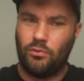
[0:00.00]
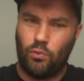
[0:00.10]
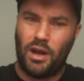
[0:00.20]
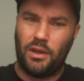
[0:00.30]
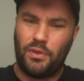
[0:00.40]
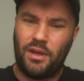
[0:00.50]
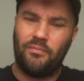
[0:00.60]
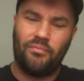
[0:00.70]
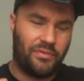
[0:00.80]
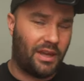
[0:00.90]
The white
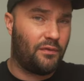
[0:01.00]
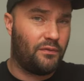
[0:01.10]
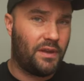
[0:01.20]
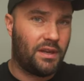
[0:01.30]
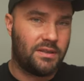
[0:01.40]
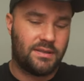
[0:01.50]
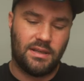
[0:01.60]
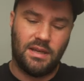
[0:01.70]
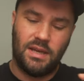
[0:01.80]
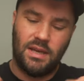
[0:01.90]
thing, they can
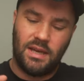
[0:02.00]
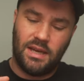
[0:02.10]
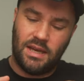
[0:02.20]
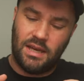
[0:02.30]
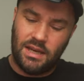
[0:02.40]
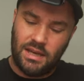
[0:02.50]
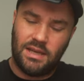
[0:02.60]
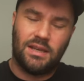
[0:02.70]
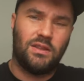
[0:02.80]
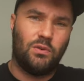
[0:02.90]
fix.
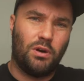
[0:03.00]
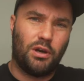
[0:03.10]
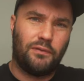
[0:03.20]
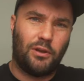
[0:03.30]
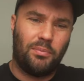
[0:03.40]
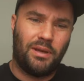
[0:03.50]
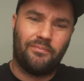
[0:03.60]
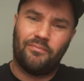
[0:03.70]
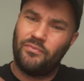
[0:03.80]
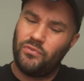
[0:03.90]
The workflow
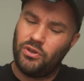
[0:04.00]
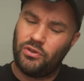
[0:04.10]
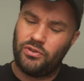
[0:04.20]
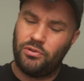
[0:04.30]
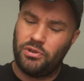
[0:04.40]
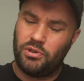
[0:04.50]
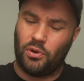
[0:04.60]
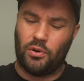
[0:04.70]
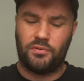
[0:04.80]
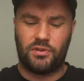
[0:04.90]
bit, not too
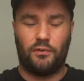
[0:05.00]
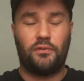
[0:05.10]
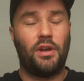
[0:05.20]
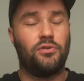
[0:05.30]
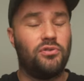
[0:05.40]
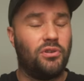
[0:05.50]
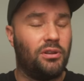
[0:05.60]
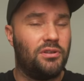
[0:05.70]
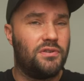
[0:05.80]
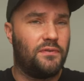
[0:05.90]
sure. So
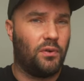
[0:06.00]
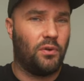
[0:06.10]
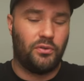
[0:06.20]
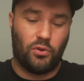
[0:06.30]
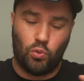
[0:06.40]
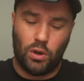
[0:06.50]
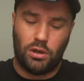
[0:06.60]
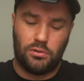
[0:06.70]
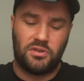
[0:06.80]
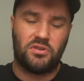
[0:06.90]
$300 for the
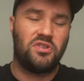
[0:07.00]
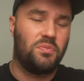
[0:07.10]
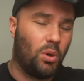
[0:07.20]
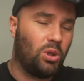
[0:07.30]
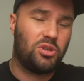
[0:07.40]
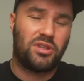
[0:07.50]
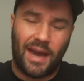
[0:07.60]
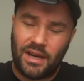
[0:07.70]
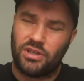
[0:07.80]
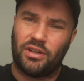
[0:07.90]
world's smallest
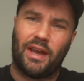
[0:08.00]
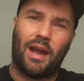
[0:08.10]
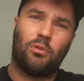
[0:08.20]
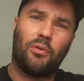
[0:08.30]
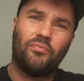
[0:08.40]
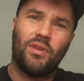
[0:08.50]
action camera.